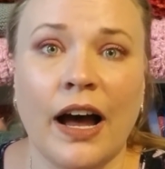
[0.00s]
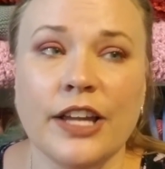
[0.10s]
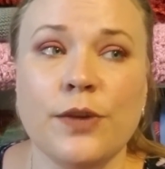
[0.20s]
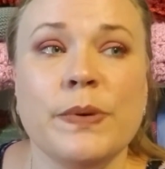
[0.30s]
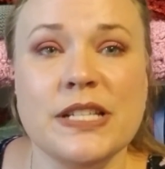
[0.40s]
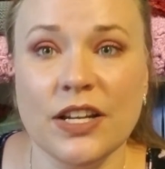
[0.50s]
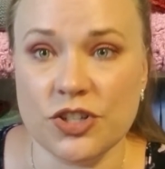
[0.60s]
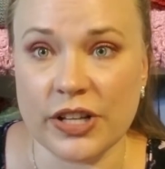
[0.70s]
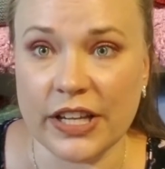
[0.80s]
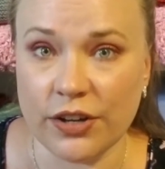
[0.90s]
You
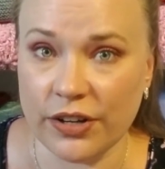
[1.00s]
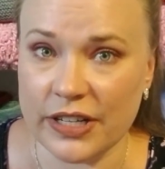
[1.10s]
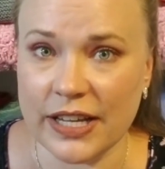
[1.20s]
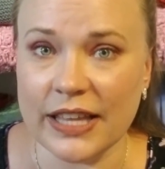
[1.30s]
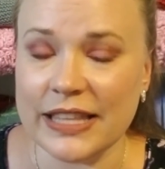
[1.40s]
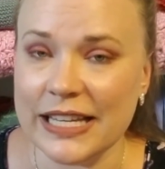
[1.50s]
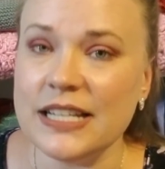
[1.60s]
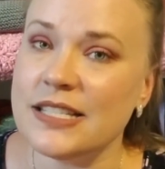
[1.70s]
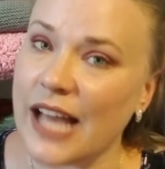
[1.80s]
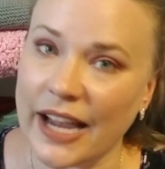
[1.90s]
potentially could get the
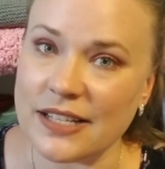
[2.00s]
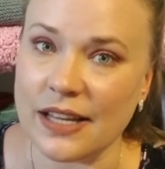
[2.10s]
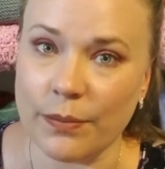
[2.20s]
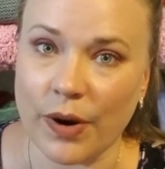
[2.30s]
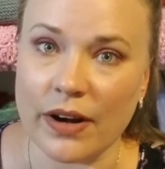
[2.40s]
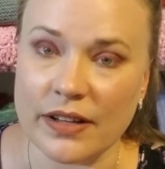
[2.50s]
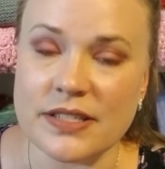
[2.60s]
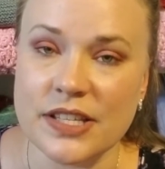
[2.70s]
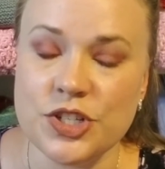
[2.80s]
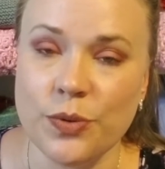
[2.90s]
exact same products
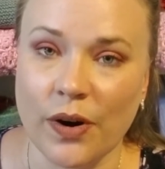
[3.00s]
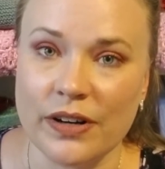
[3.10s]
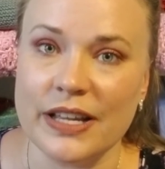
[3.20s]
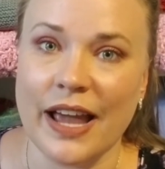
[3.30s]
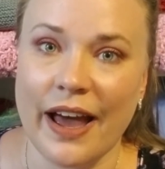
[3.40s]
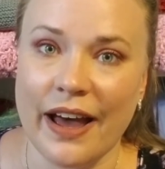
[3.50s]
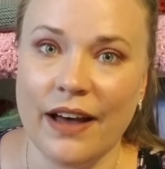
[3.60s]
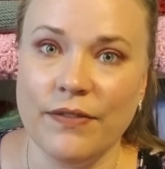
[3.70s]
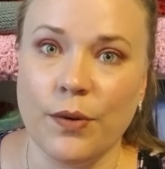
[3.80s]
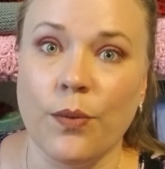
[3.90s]
that you already
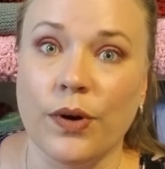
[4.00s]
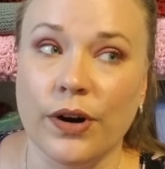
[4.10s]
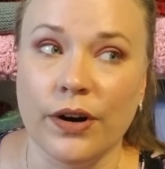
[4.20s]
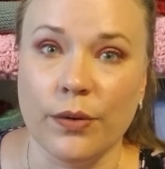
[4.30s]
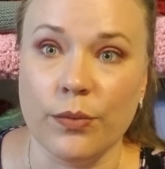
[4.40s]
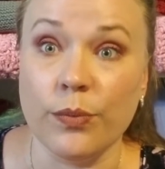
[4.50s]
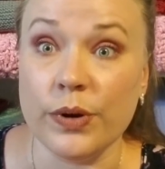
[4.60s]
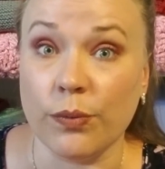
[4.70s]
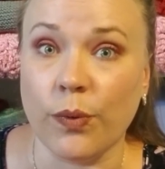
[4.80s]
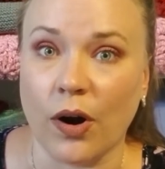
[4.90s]
have, or
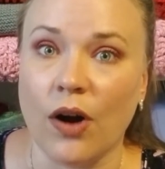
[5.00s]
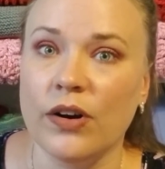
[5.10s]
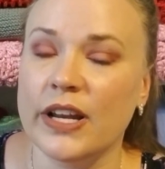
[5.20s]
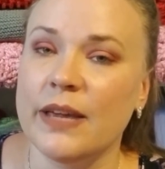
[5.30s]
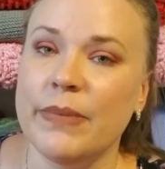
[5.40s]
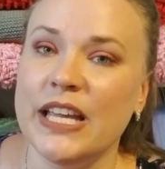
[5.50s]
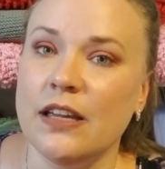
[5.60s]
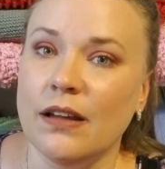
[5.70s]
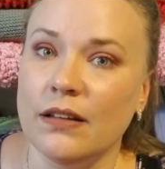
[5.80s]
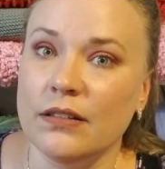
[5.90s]
were already
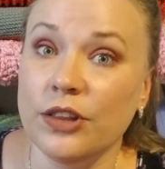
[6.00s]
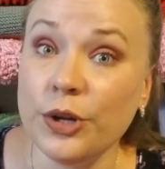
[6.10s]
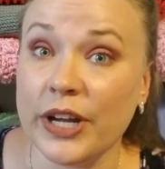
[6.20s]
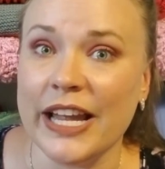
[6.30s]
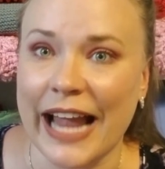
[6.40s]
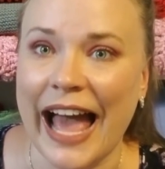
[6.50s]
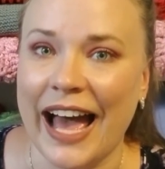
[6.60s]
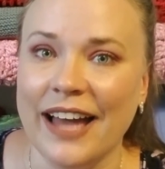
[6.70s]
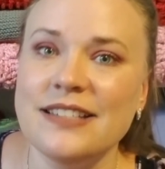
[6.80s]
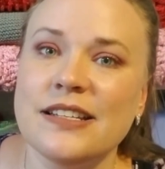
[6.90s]
be looking
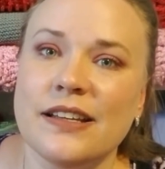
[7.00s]
at.